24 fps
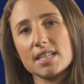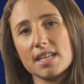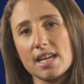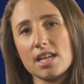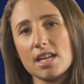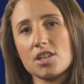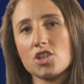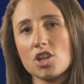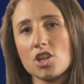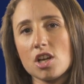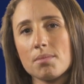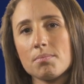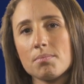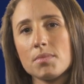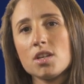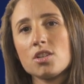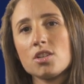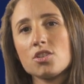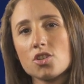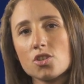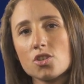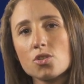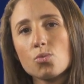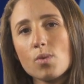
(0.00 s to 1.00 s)
to catch up
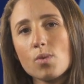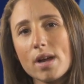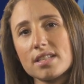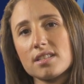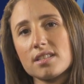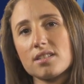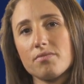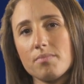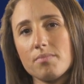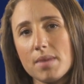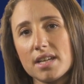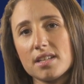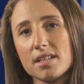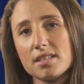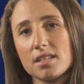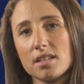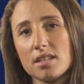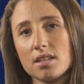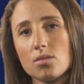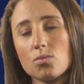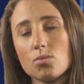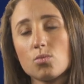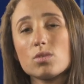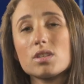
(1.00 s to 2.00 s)
to the rest of
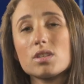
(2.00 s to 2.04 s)
medicine